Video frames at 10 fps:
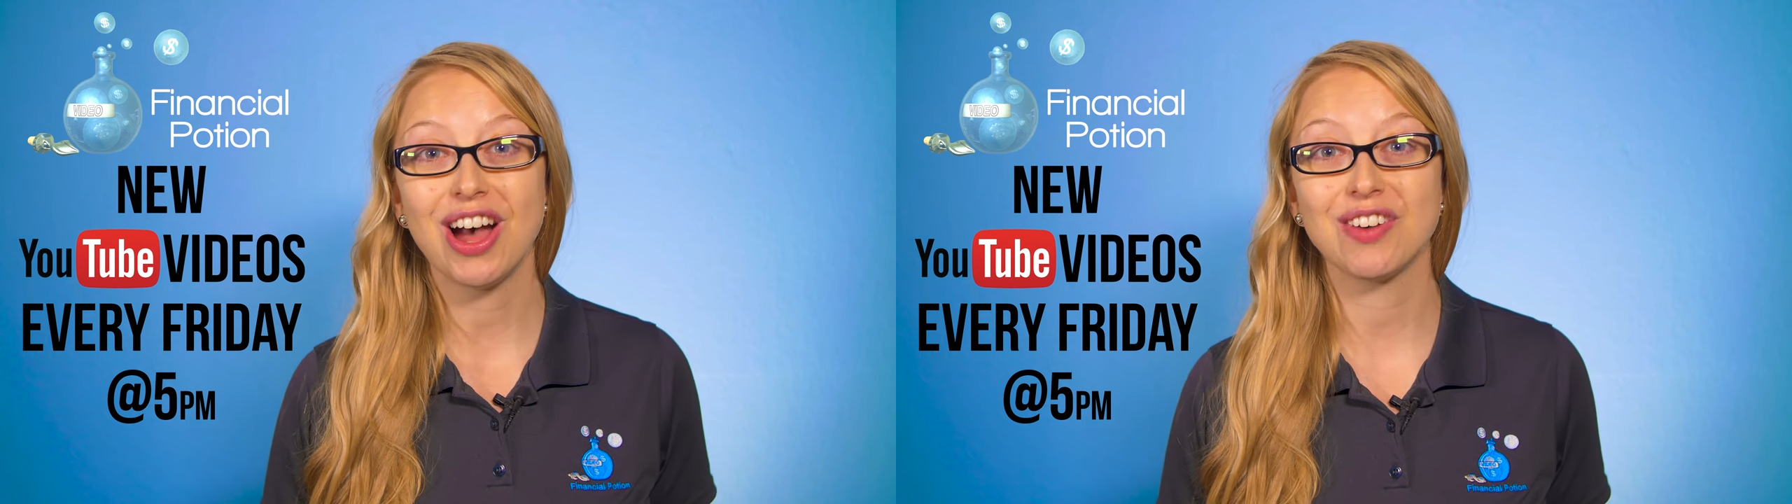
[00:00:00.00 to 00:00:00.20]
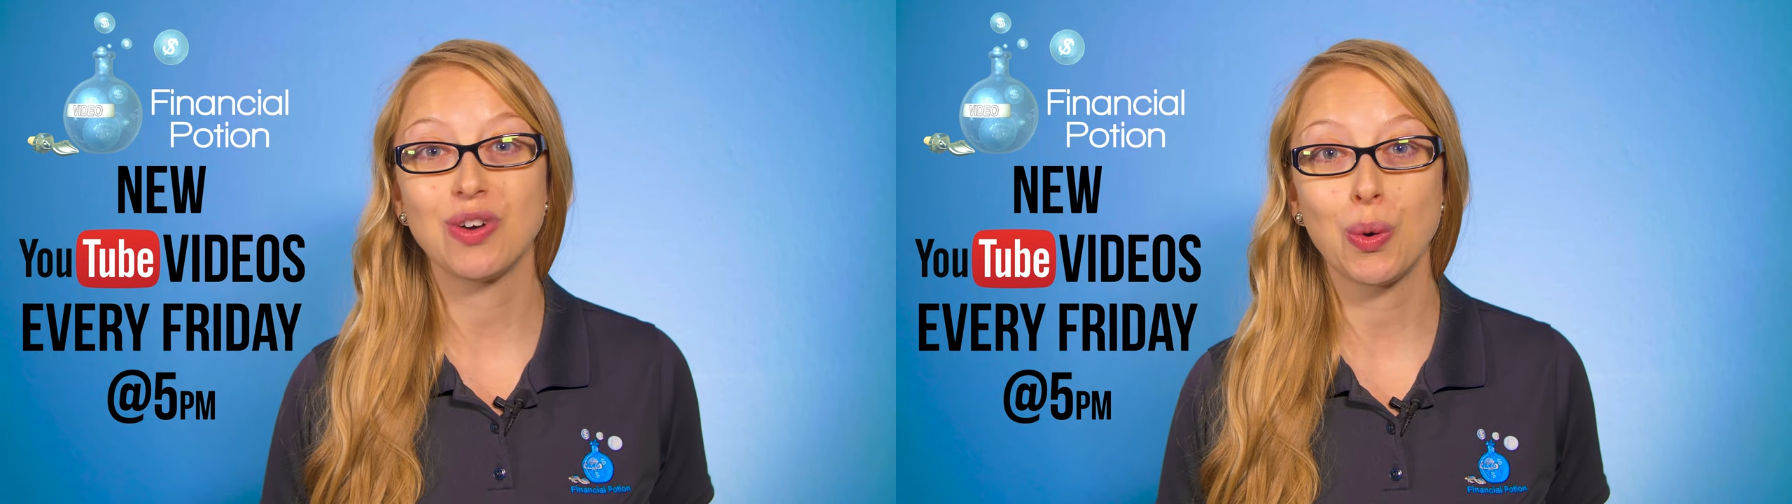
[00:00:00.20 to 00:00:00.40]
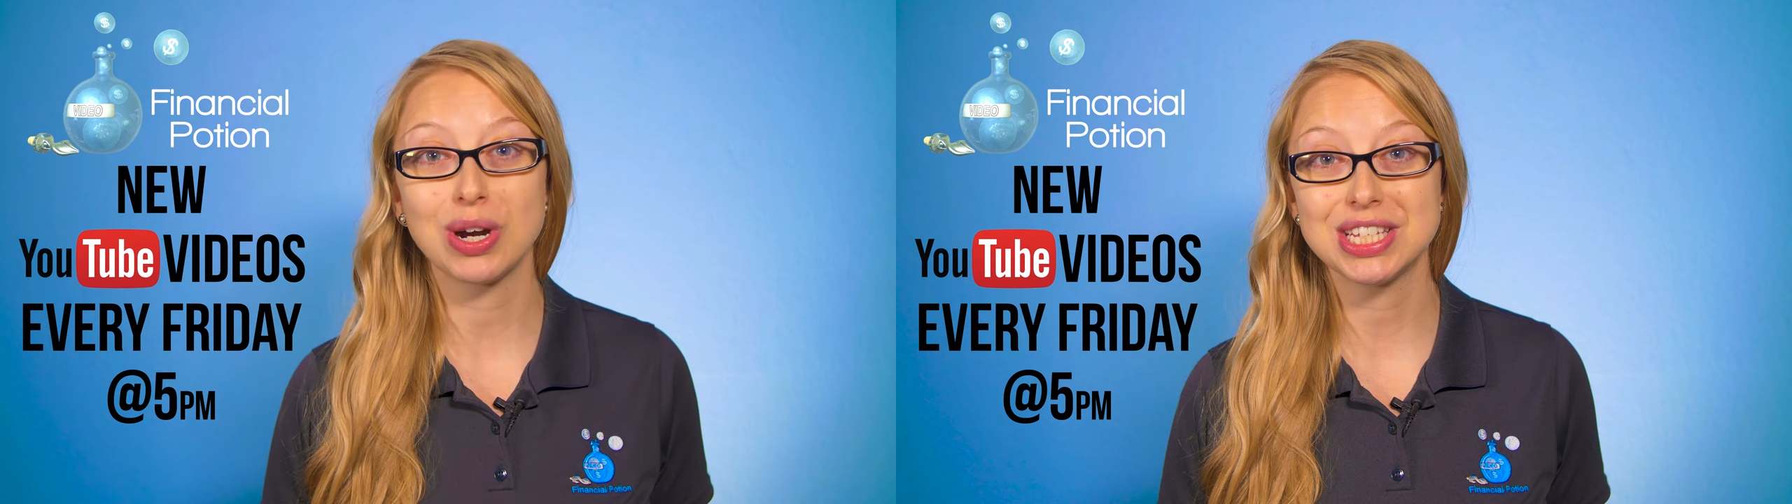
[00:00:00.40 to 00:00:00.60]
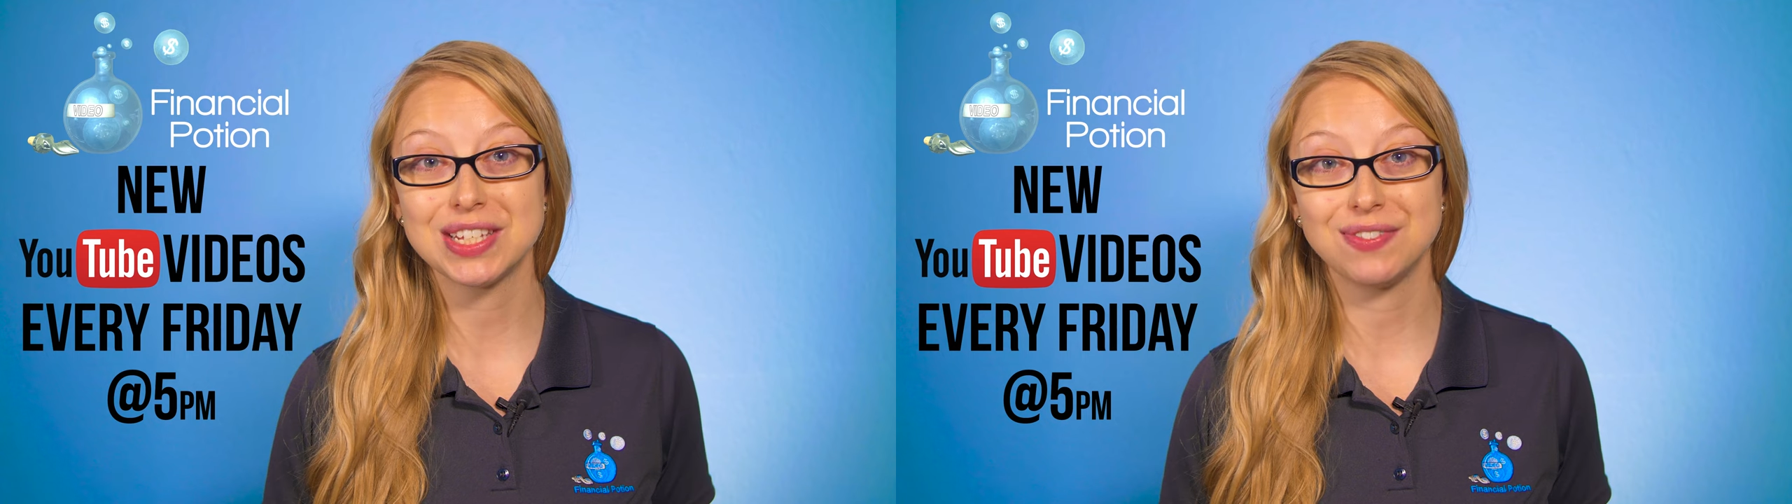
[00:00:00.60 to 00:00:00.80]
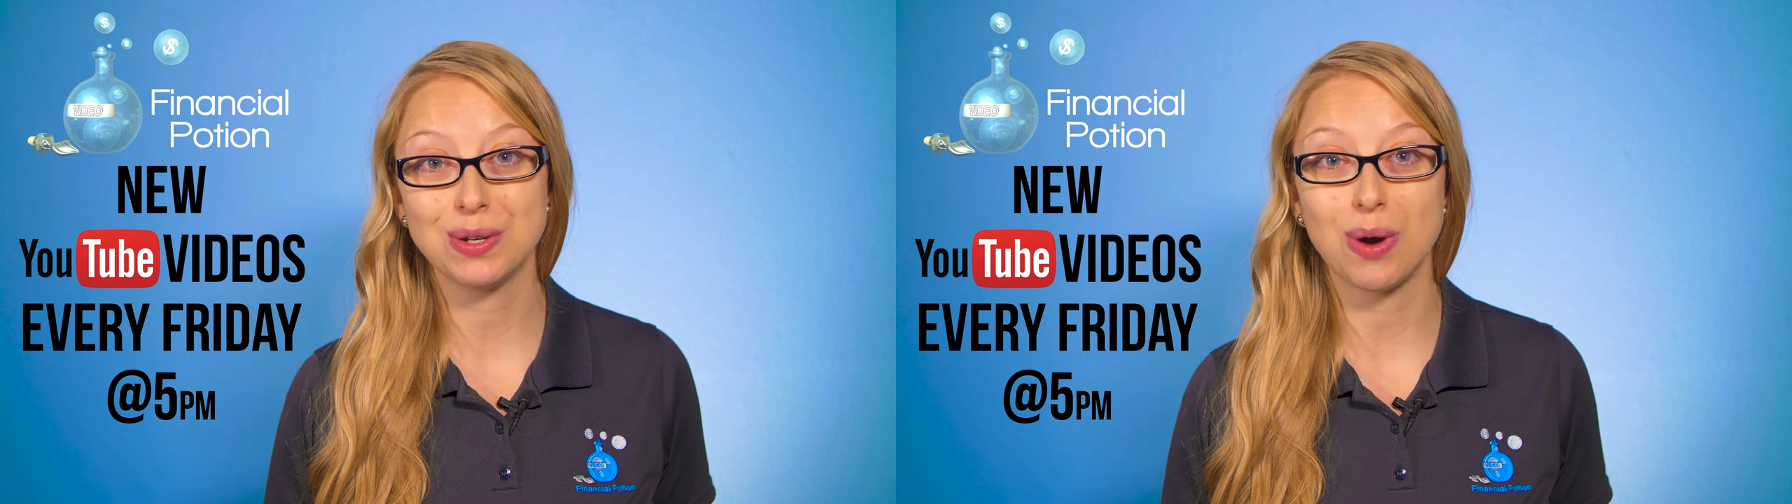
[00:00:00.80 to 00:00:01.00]
Of course,
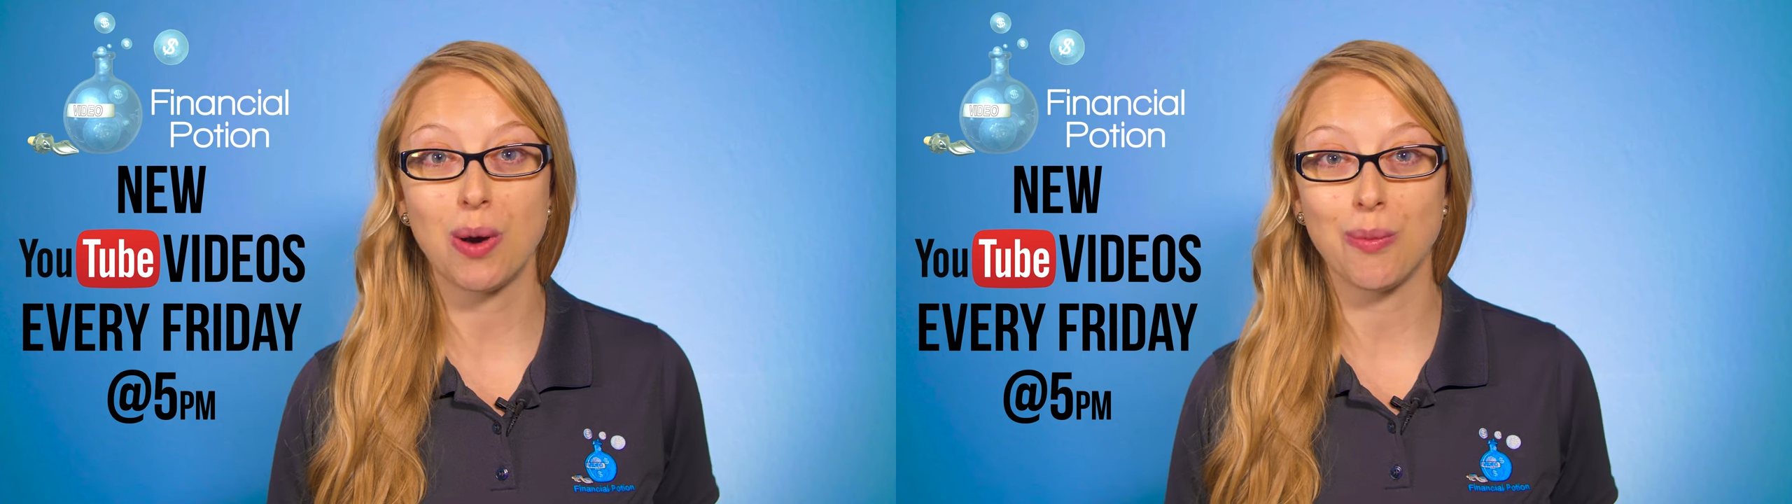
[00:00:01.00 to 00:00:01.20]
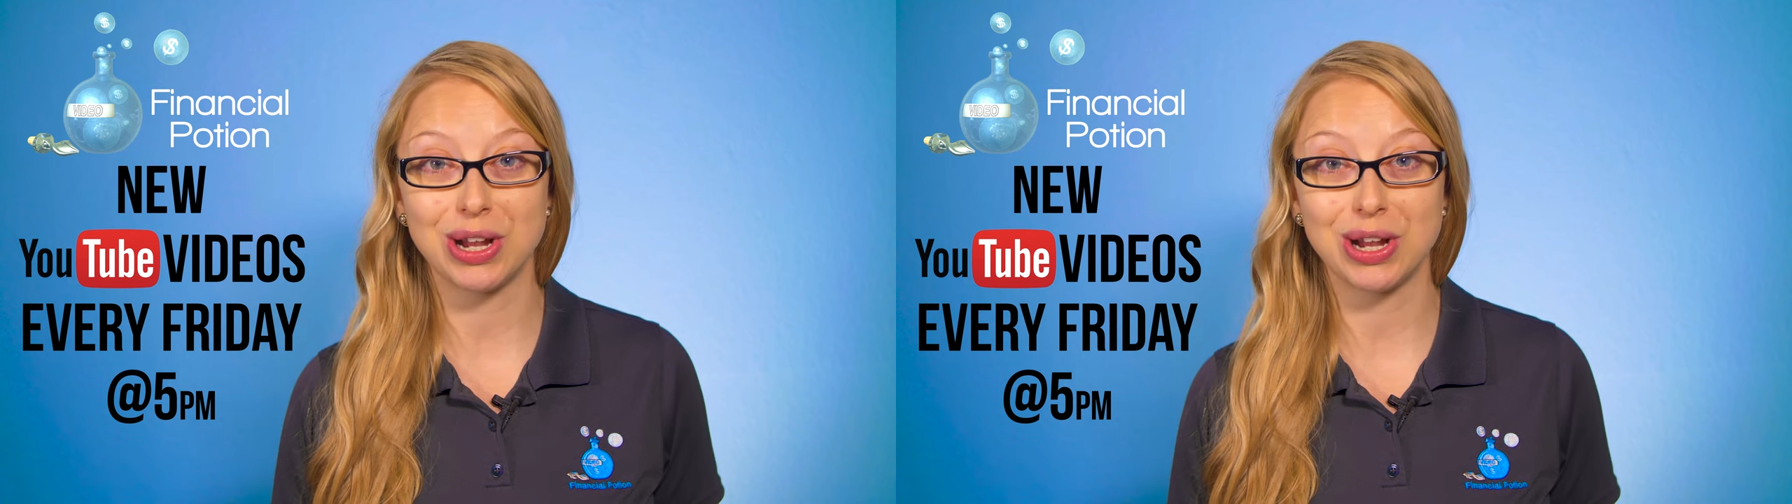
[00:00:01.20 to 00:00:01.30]
if you want